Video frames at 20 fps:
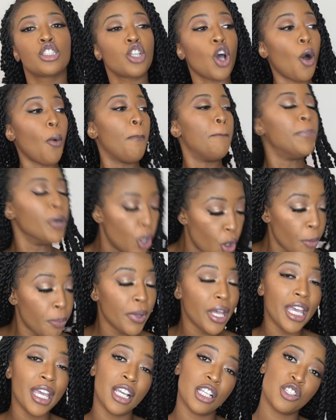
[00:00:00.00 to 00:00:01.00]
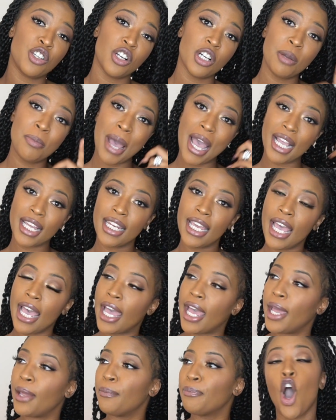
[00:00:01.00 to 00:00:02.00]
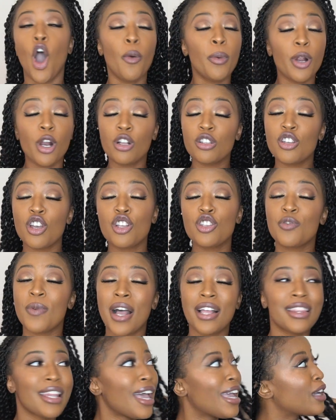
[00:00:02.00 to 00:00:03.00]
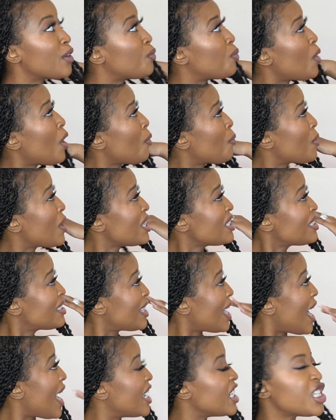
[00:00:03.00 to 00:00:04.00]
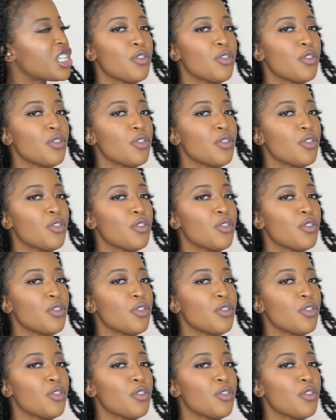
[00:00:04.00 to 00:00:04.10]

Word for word: So boop, it hits her in the back of the head. Homegirl turns around like, what was that?